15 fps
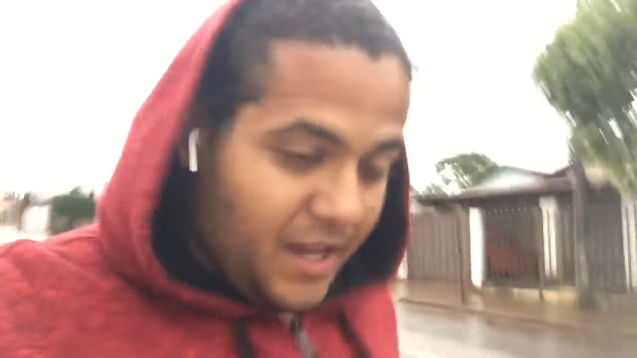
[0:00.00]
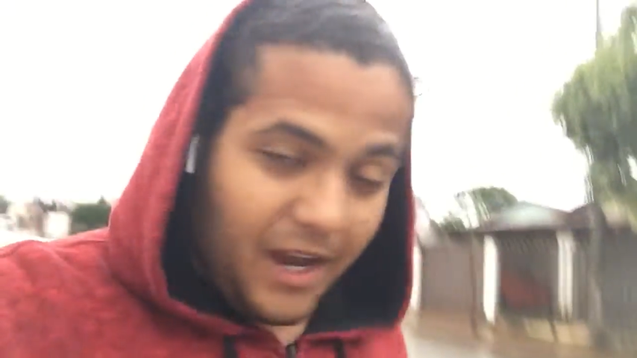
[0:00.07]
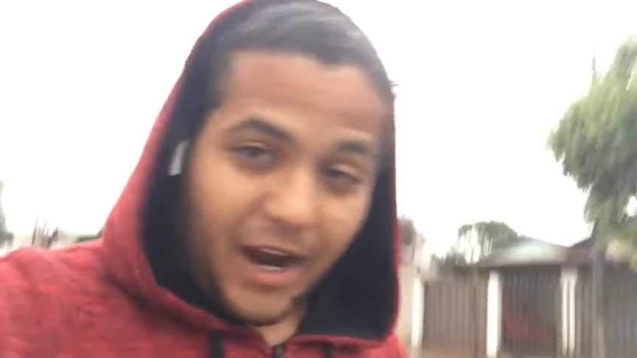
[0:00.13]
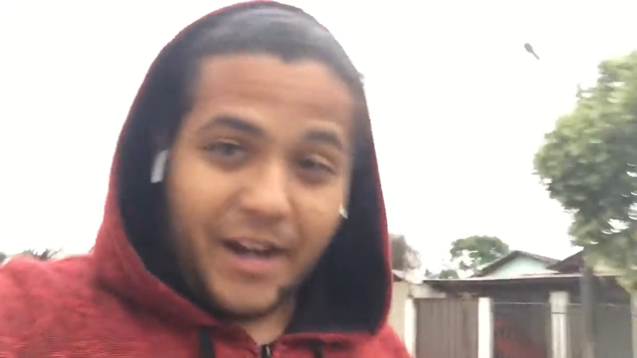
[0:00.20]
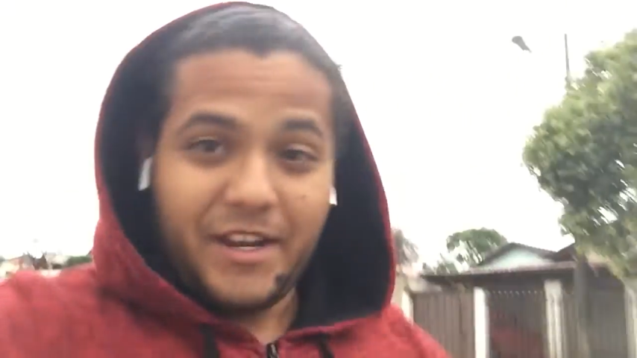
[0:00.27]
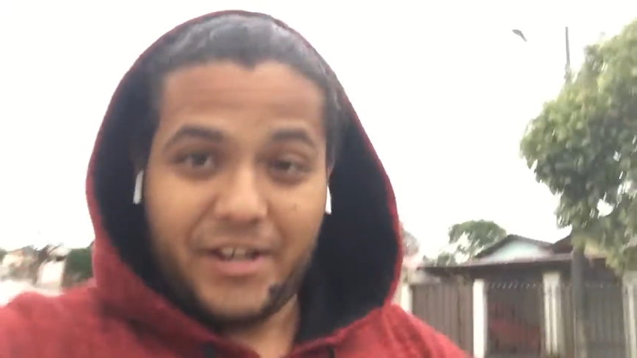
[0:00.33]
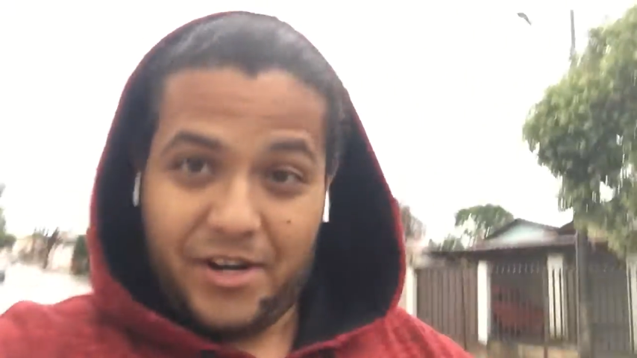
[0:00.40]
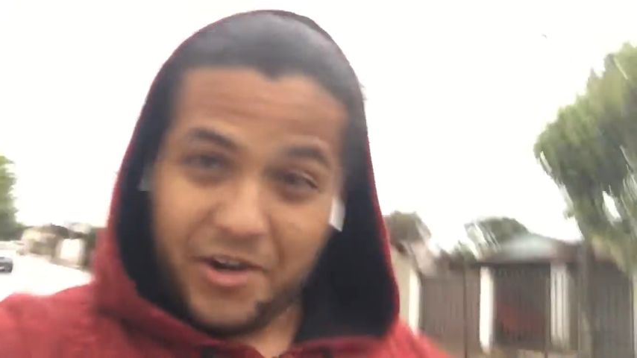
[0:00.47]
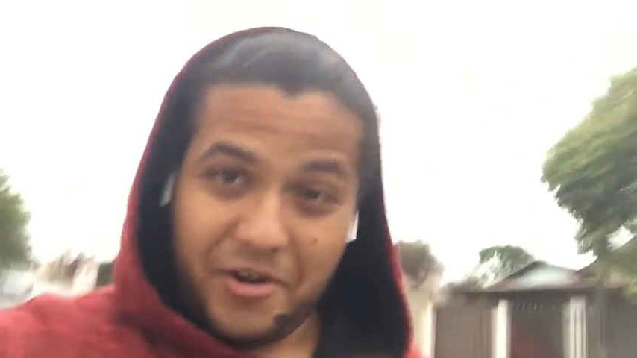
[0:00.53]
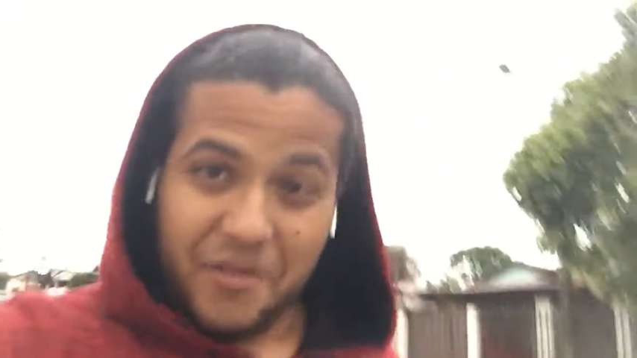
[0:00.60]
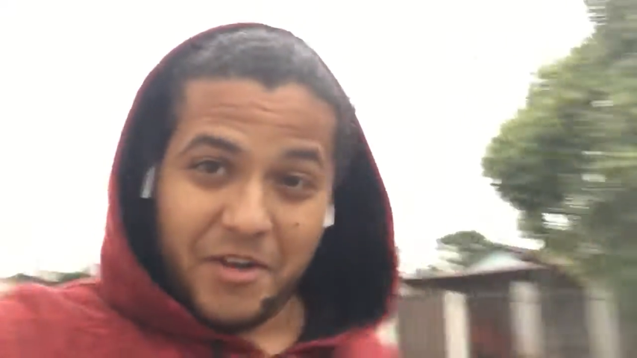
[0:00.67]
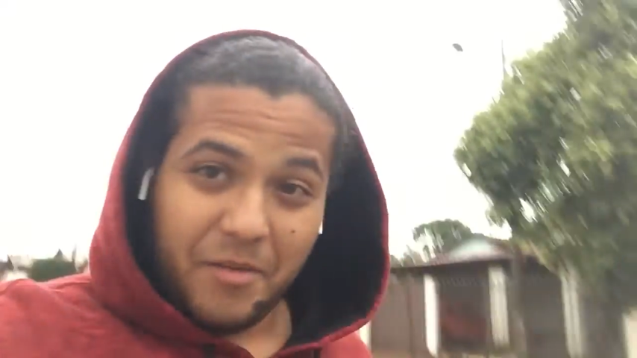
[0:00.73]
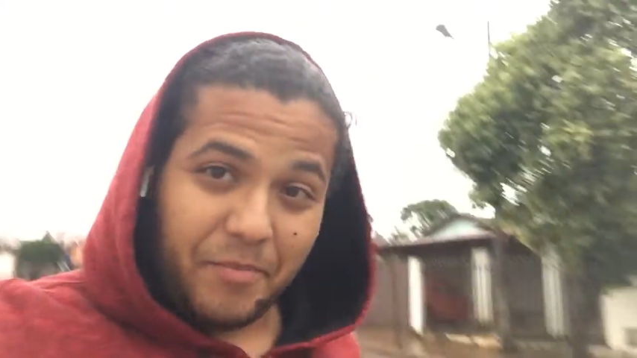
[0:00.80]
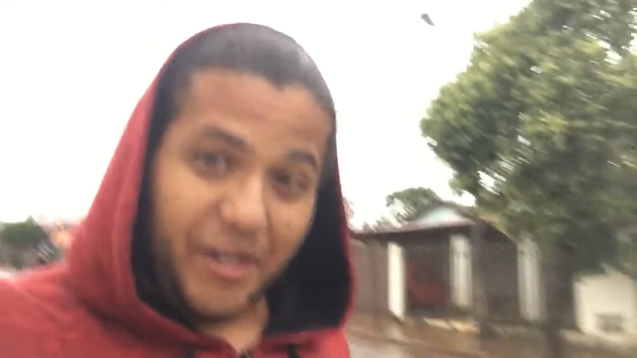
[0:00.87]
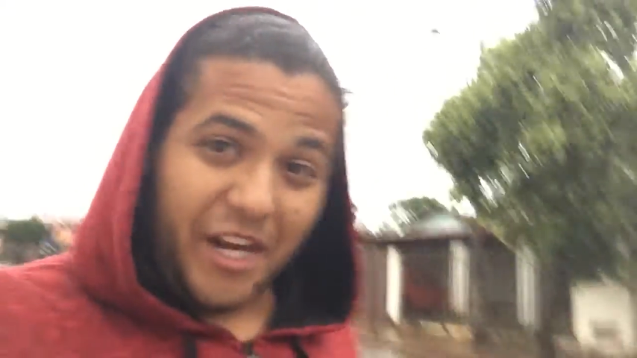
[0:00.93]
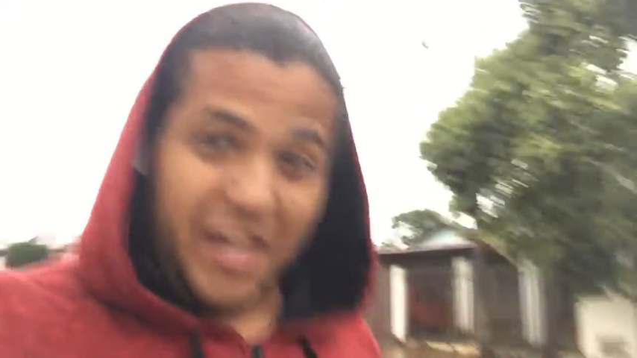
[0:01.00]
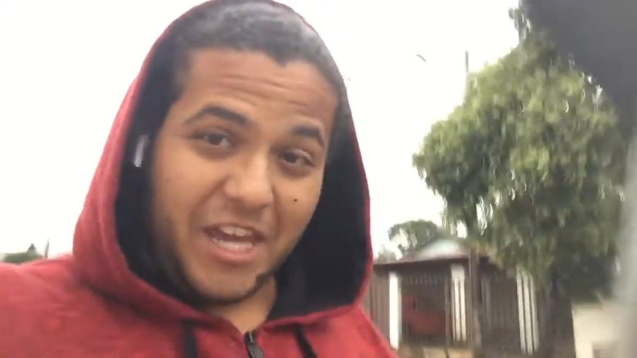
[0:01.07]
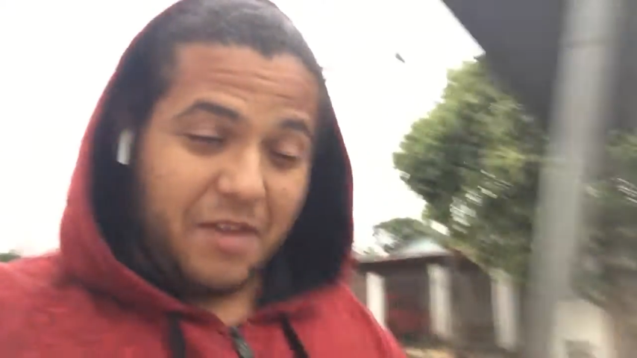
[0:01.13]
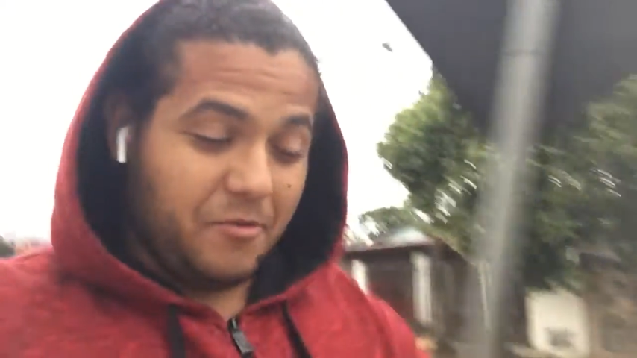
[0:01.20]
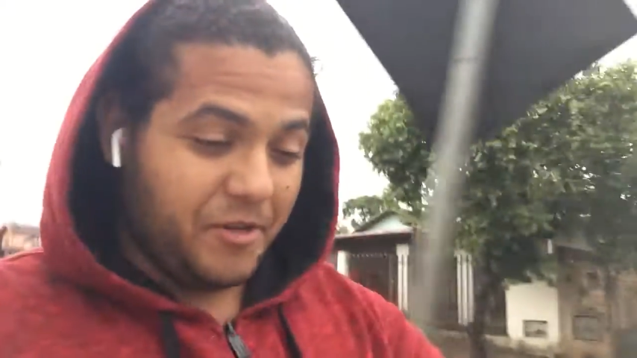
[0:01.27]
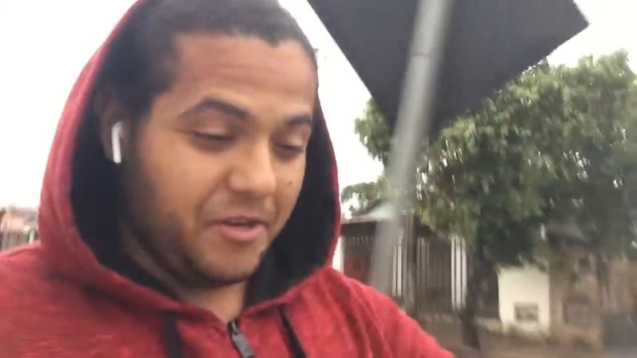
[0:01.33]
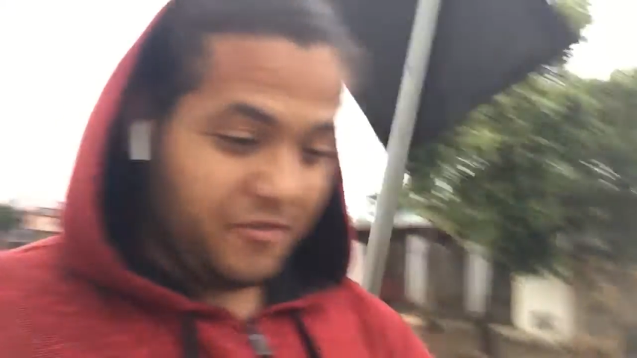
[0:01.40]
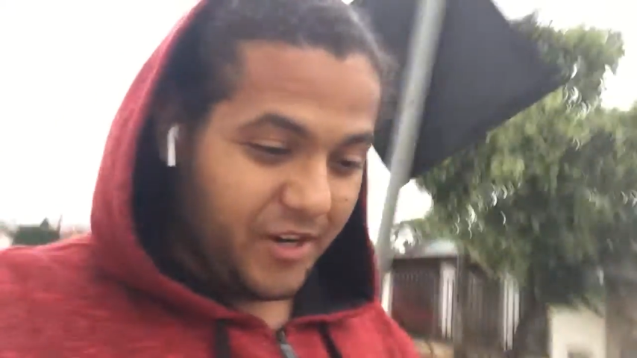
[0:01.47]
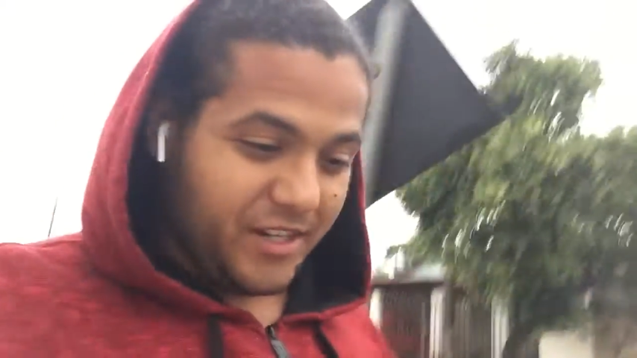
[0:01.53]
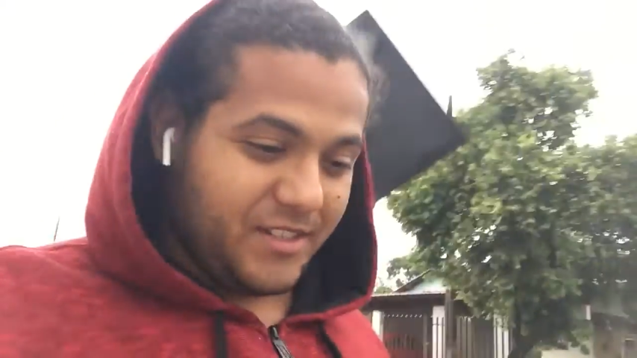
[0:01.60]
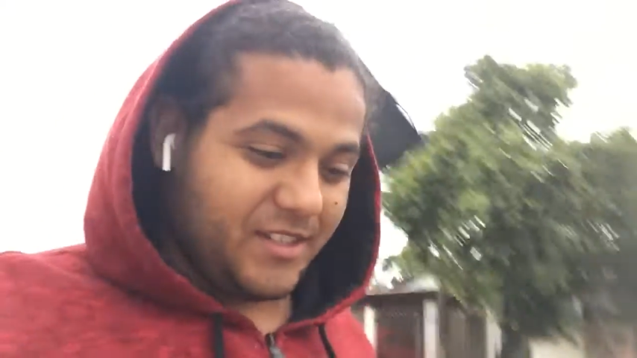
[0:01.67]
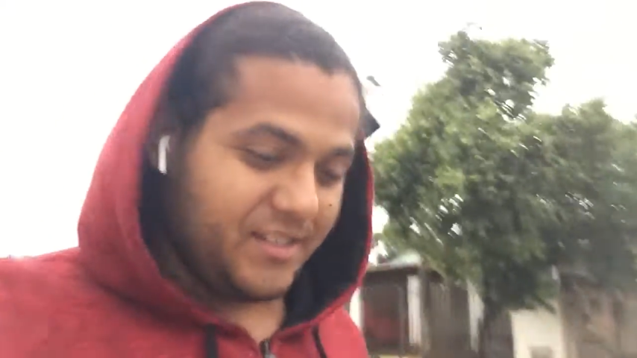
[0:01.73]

I need to hurry up and I hate when it rains